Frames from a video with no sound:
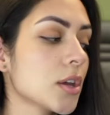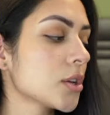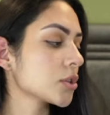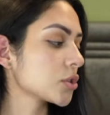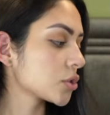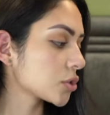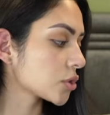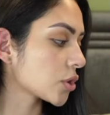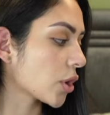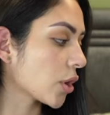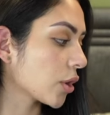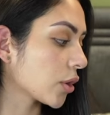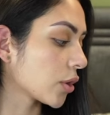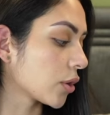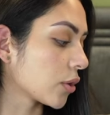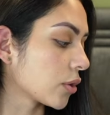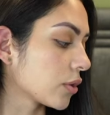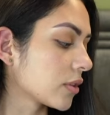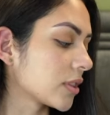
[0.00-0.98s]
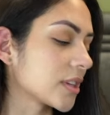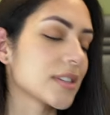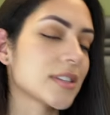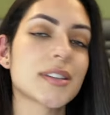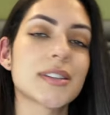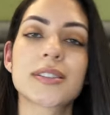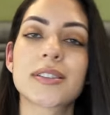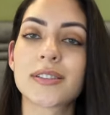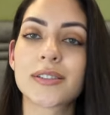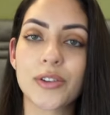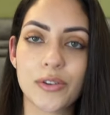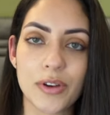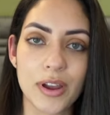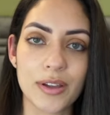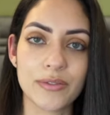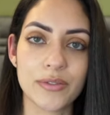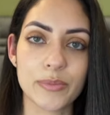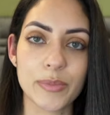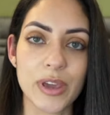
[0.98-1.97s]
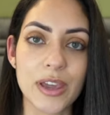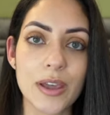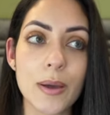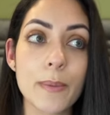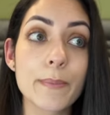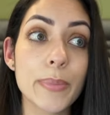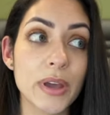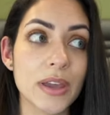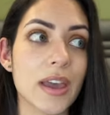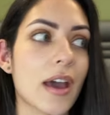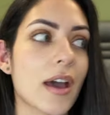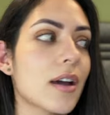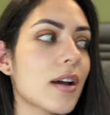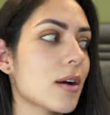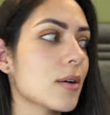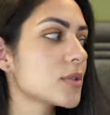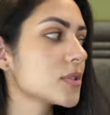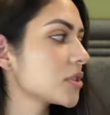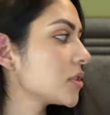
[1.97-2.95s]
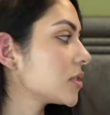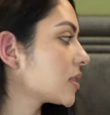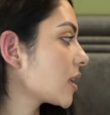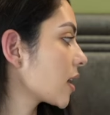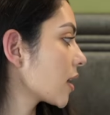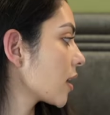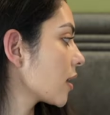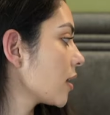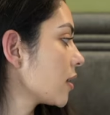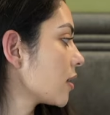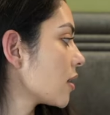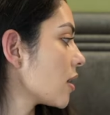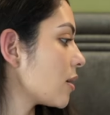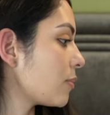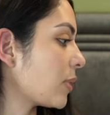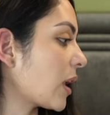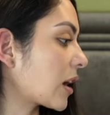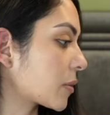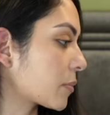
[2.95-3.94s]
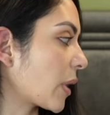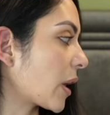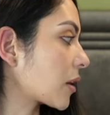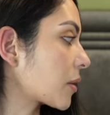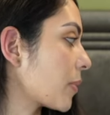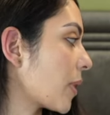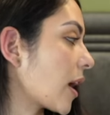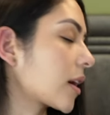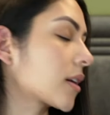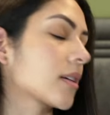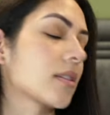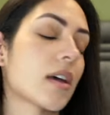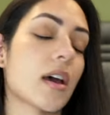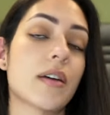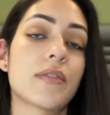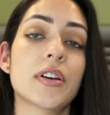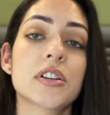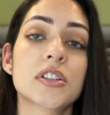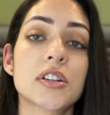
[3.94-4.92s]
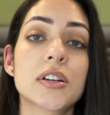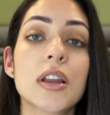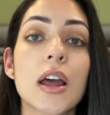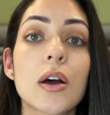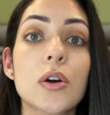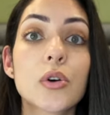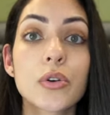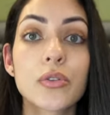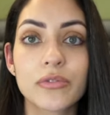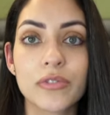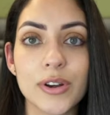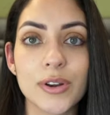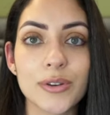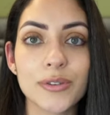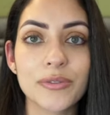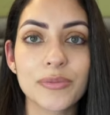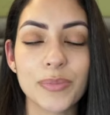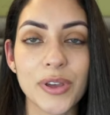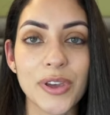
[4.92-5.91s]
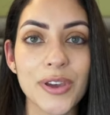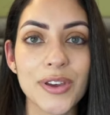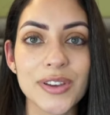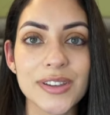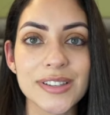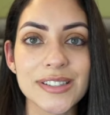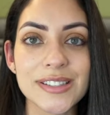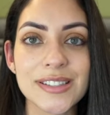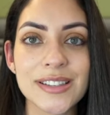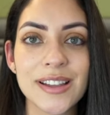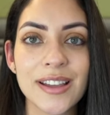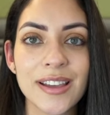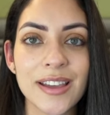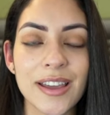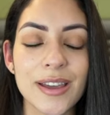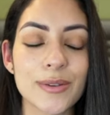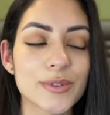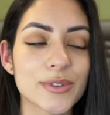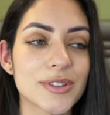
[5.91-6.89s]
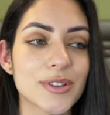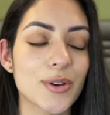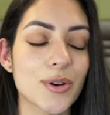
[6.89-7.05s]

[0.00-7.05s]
So this isn't great for me. But yeah, I was using a black backpack that I've actually now gotten rid of because it was